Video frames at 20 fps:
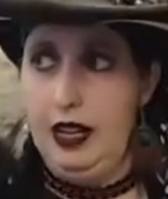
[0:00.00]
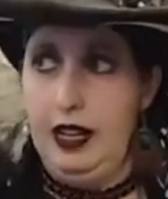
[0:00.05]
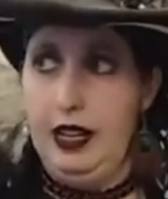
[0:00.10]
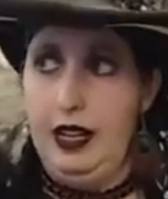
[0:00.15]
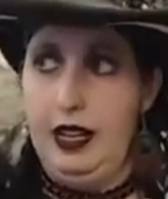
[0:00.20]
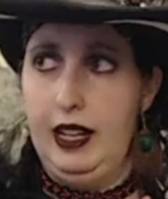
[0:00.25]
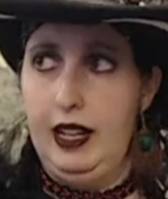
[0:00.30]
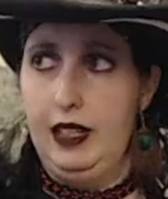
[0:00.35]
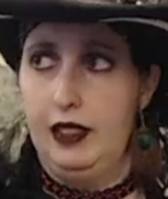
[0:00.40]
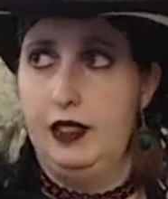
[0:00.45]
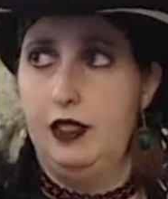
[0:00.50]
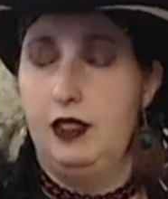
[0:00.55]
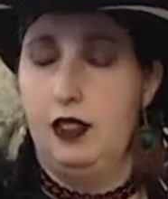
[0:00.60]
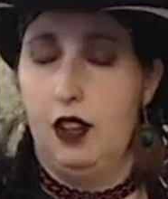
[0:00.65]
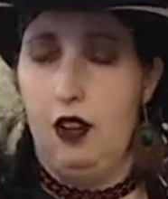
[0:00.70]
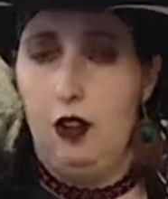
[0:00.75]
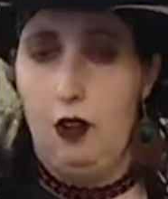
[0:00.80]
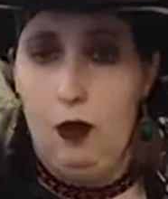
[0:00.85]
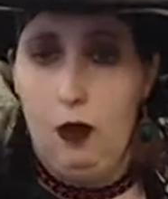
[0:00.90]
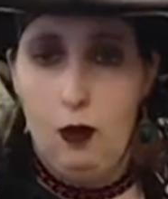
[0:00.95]
It's a
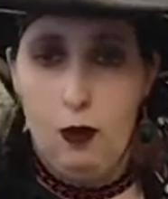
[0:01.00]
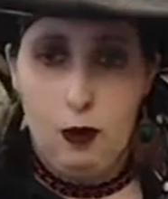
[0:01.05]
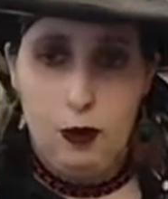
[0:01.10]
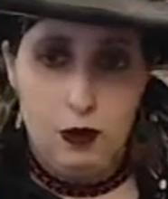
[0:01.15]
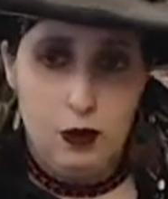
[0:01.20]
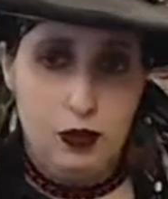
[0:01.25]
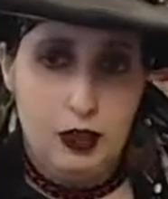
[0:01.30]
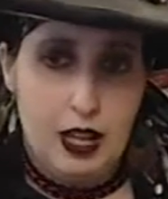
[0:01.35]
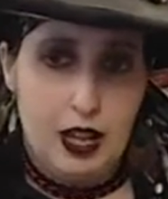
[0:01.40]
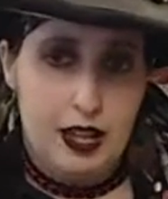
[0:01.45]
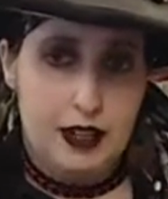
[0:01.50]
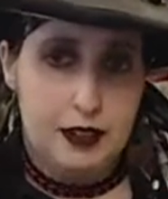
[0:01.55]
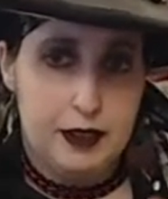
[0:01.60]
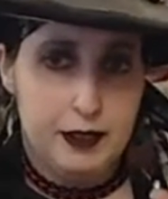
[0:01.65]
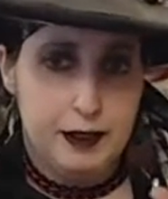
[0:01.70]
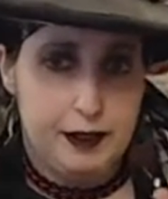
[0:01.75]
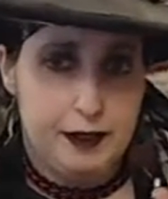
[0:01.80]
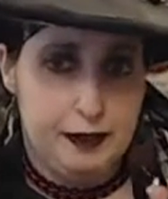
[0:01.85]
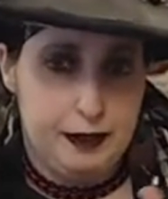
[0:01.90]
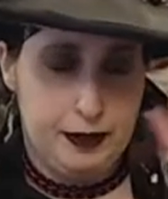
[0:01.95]
whole lot
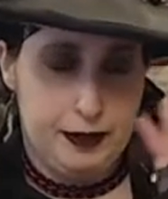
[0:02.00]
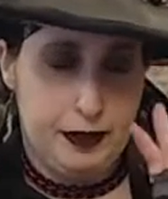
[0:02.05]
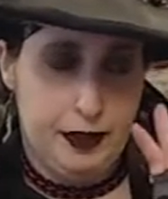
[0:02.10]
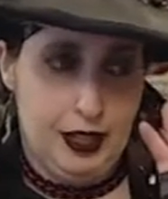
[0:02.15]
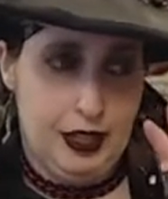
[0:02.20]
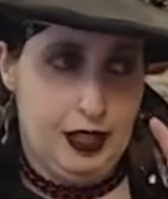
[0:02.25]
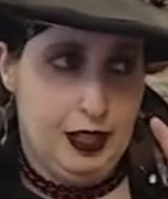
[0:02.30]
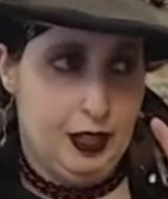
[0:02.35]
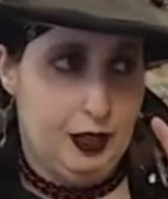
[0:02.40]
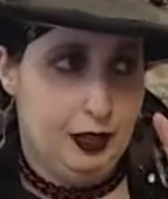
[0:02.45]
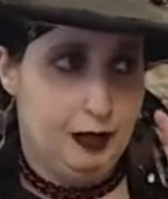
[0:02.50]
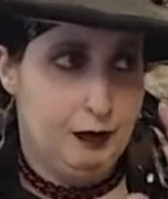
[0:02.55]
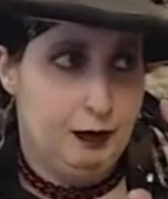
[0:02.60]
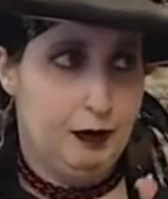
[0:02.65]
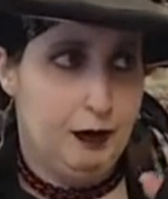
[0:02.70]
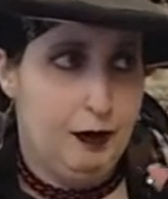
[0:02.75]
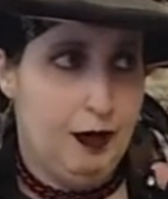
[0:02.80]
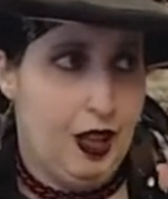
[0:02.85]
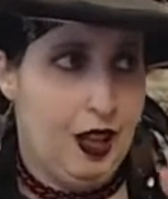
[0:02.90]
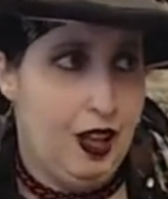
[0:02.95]
of
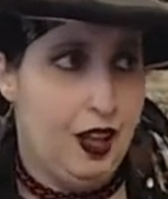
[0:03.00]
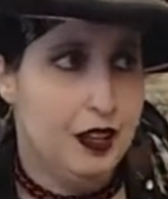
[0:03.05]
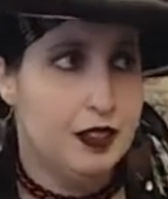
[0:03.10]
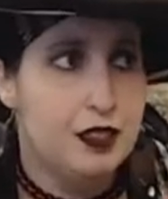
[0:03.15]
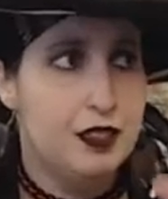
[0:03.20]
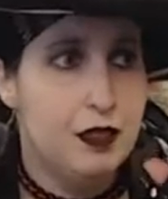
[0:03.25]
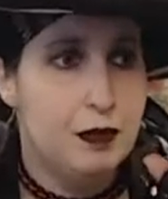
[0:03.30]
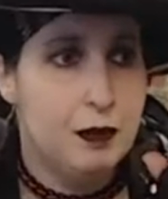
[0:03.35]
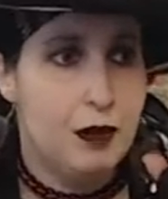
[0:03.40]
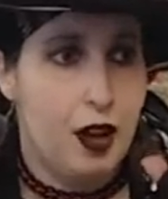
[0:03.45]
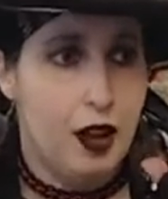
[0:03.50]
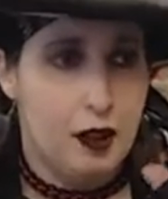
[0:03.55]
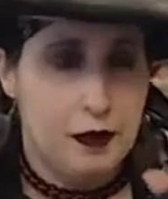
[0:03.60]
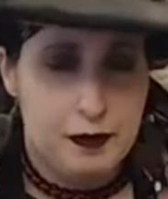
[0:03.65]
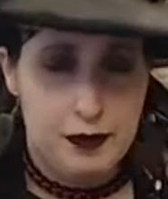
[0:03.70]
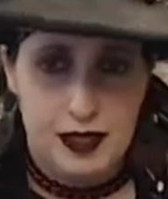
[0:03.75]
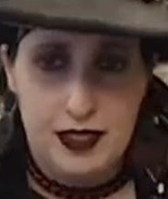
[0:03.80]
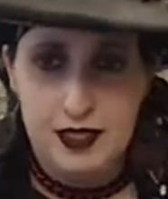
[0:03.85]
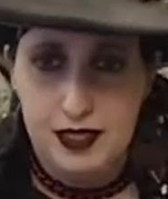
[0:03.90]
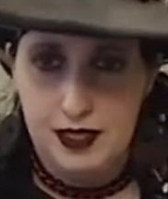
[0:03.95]
awesome
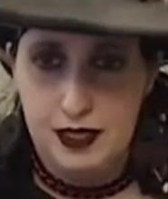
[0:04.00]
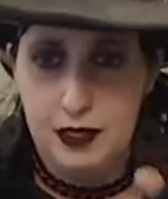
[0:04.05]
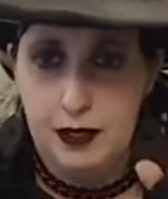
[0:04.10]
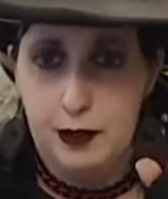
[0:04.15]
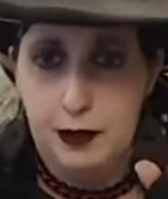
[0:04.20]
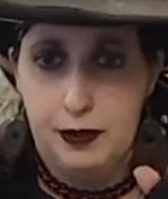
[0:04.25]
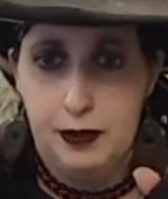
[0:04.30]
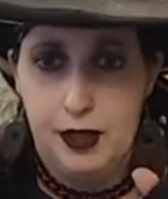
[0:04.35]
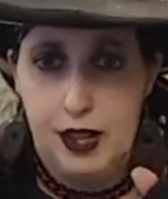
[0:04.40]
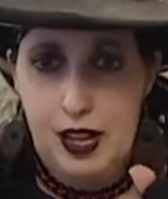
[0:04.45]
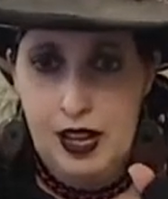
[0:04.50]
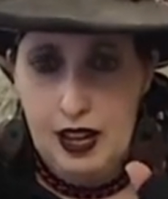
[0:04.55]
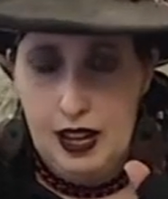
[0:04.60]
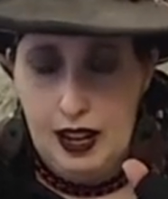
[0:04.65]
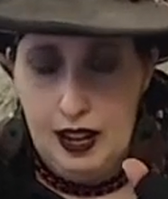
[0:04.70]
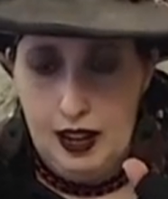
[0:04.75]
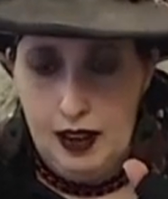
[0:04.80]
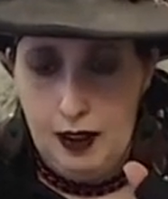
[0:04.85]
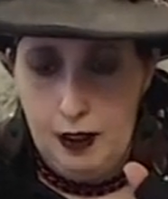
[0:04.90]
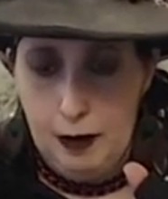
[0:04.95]
offensive
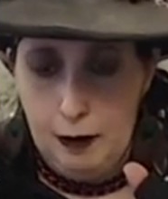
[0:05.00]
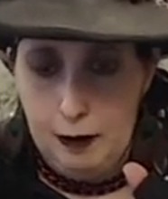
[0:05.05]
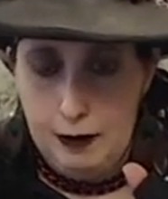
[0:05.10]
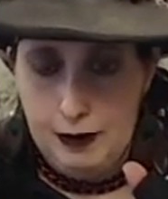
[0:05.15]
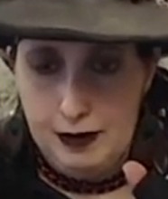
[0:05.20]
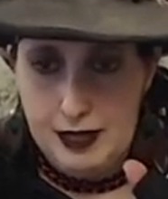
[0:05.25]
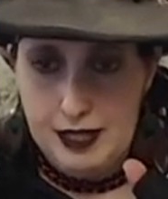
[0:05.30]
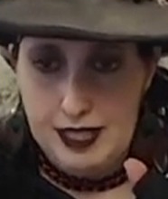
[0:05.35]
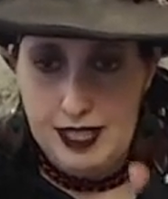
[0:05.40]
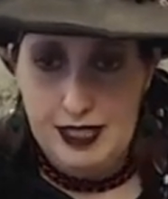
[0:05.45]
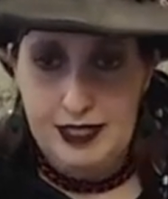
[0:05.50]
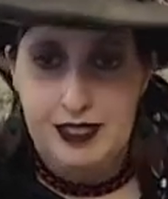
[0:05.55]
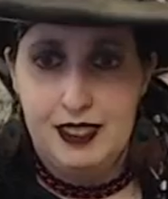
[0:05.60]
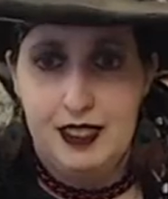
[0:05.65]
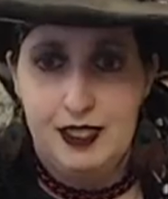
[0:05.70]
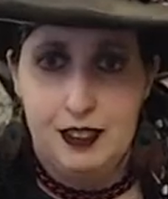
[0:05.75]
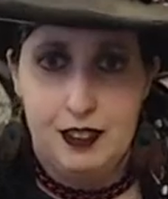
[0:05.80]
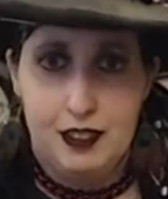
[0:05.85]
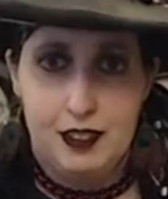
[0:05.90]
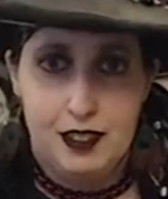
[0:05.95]

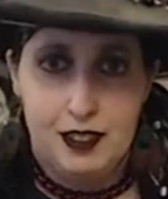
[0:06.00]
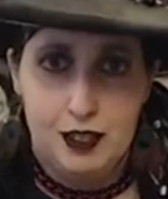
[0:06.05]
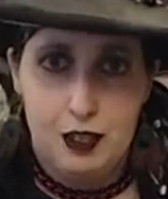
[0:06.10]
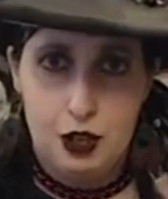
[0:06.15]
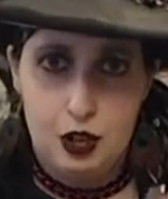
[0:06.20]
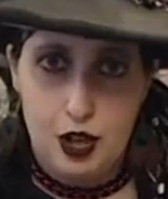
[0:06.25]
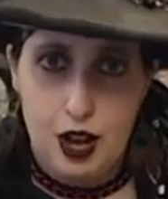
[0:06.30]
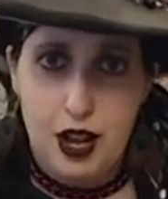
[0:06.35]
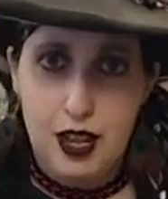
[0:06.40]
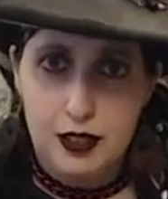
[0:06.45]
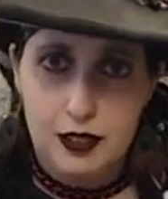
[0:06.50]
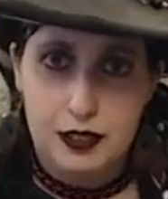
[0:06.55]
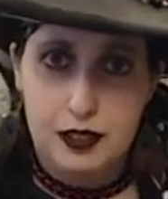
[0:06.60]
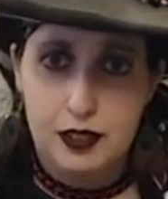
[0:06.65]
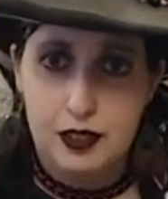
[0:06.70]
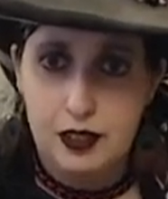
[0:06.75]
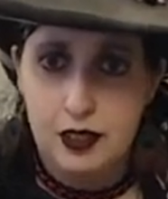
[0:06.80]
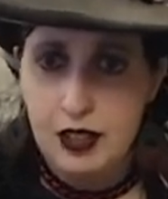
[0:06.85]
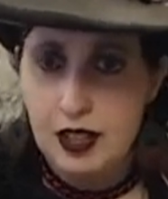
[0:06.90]
distance shots,